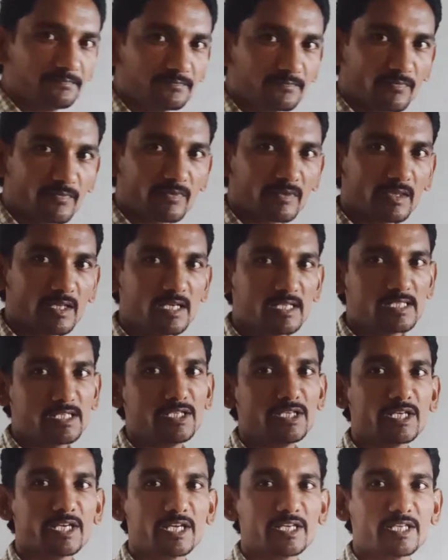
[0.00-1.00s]
that is
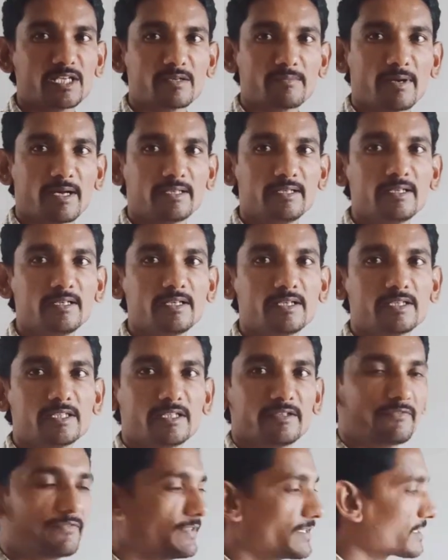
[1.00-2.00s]
indicated by the
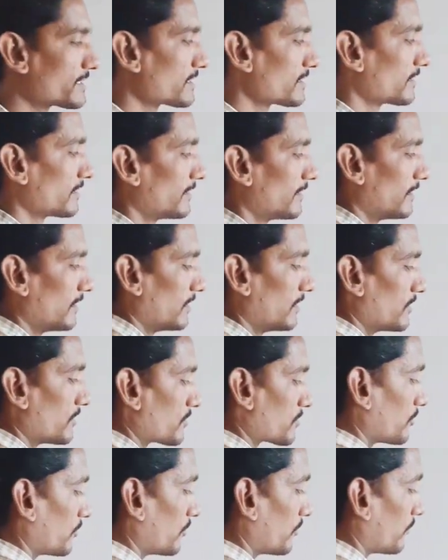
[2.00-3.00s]
Fs.
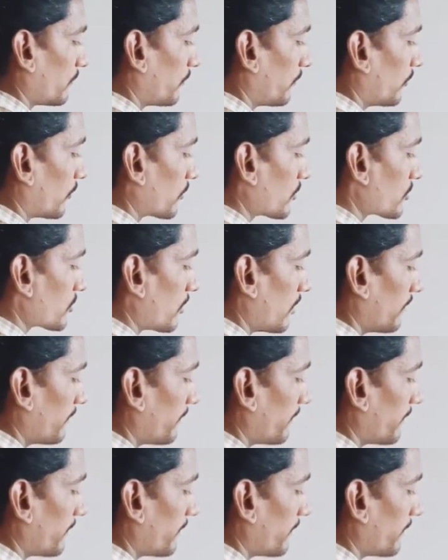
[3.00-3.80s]
So force of